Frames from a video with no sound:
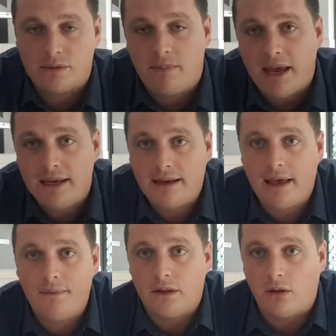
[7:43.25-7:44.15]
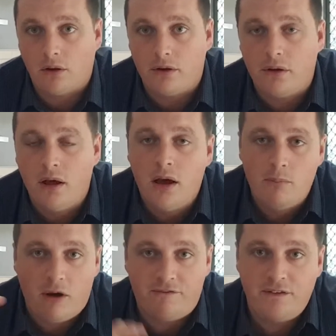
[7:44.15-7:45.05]
So we're paying down the loan
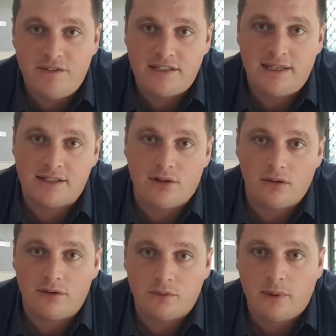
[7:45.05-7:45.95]
by $56